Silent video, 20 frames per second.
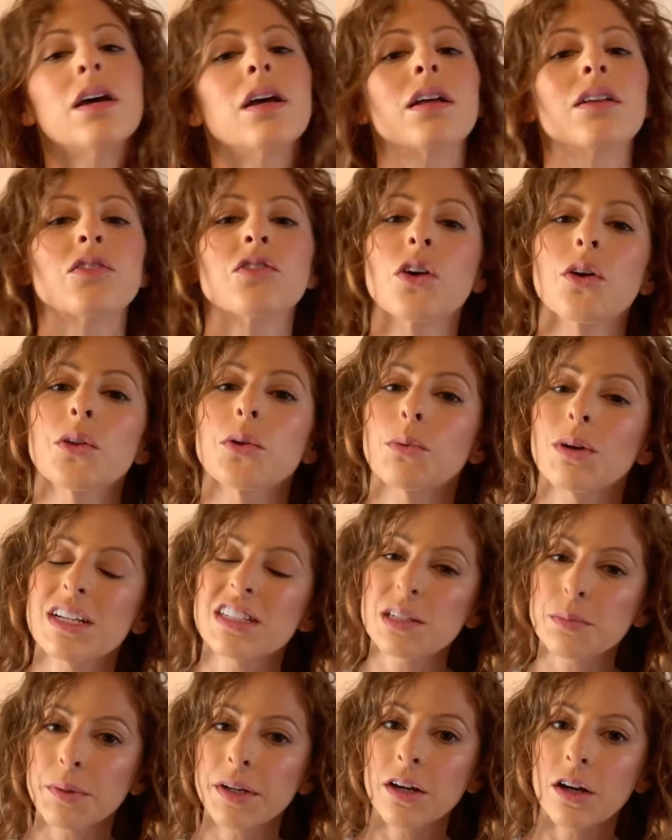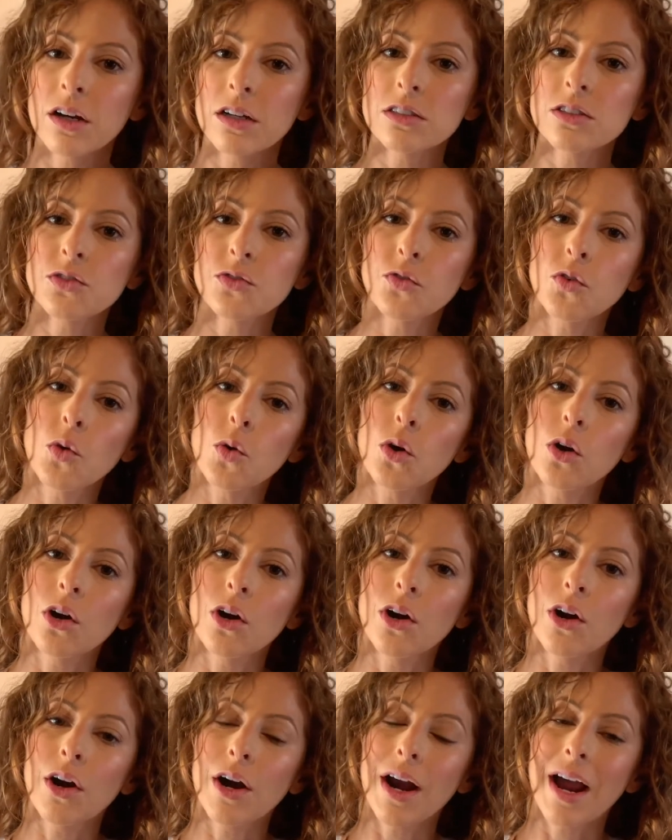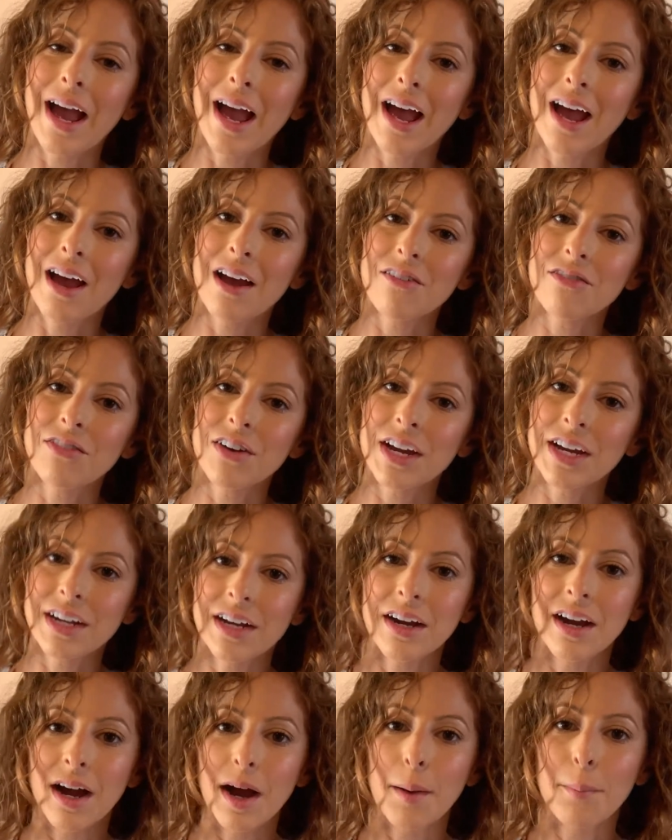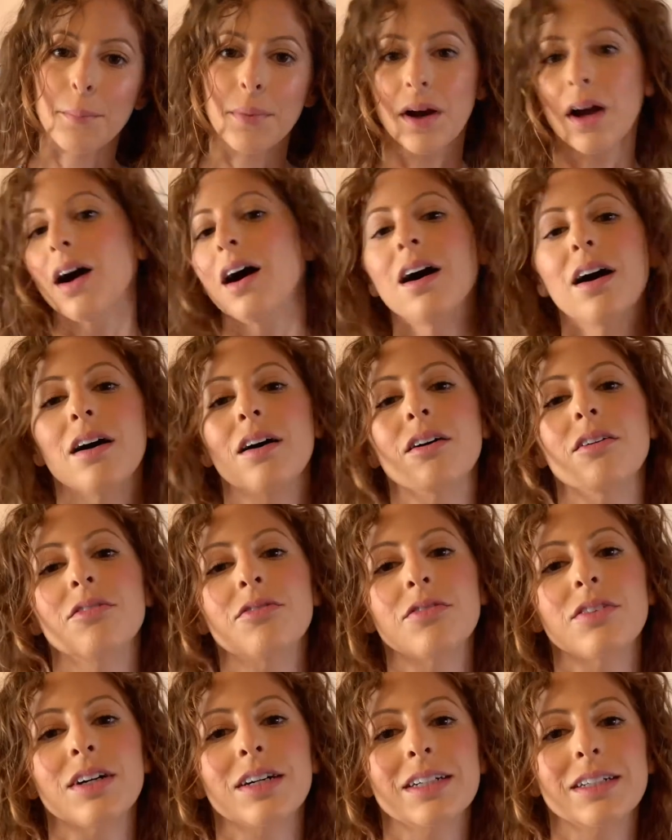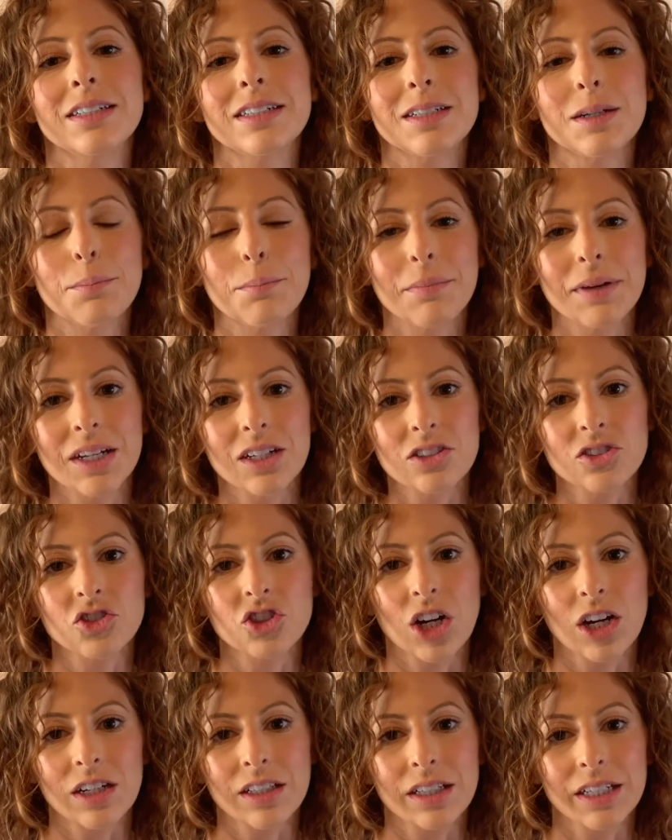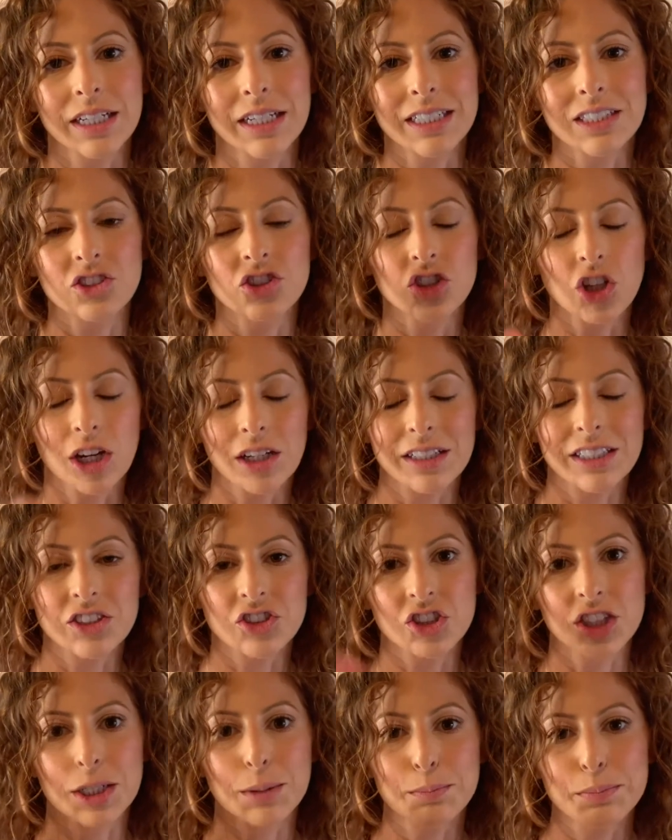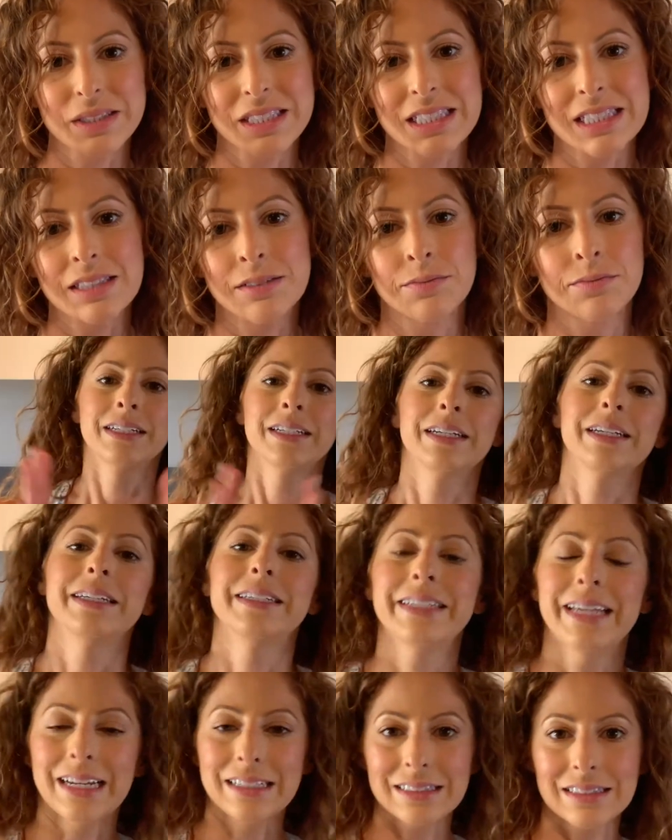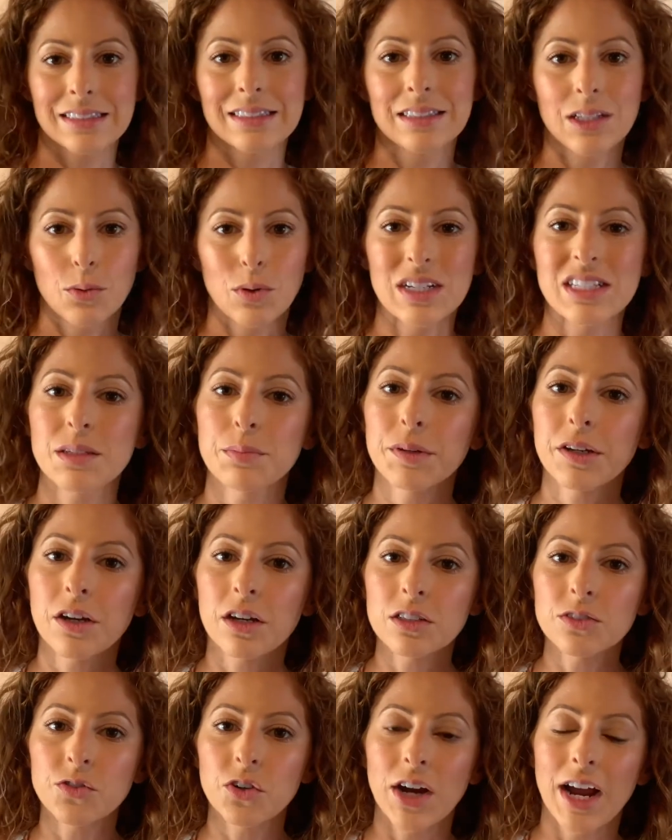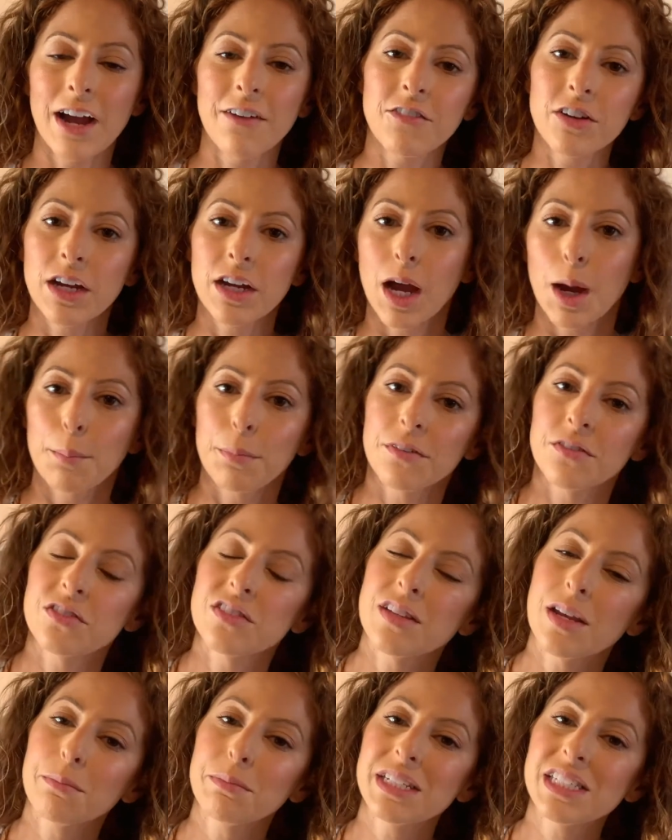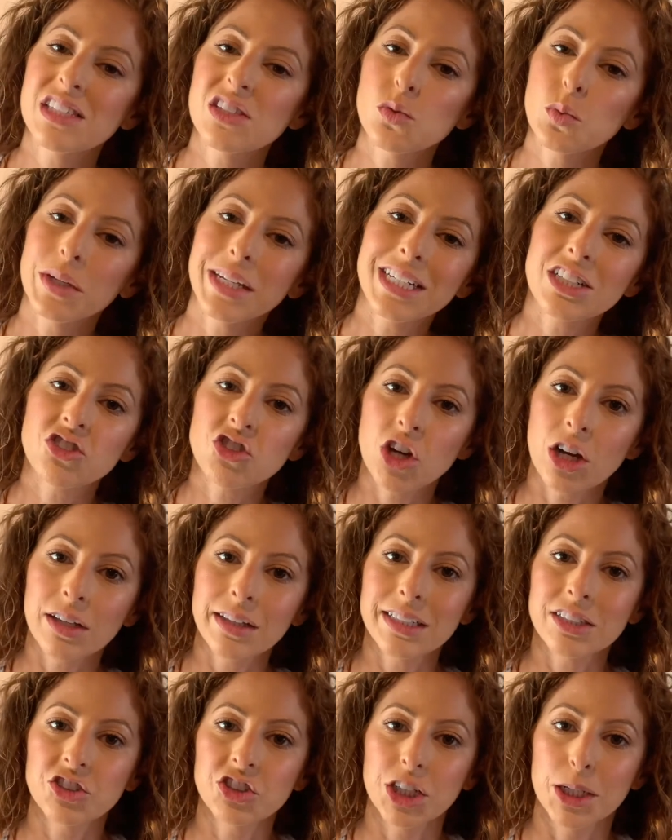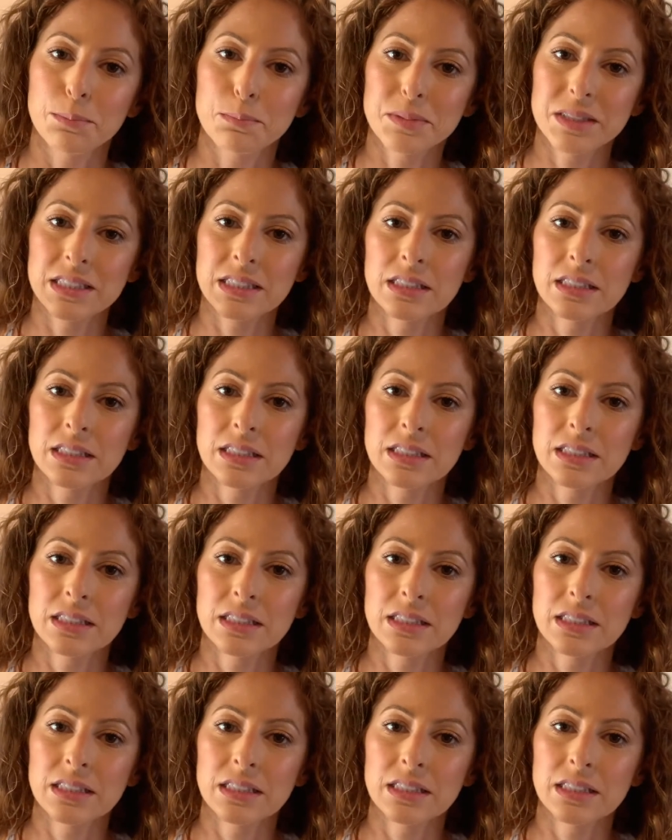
So the recipe calls for half a cup of milk chocolate, chocolate chips. Yes, the recipe calls for half a cup of semi-sweet chocolate chips.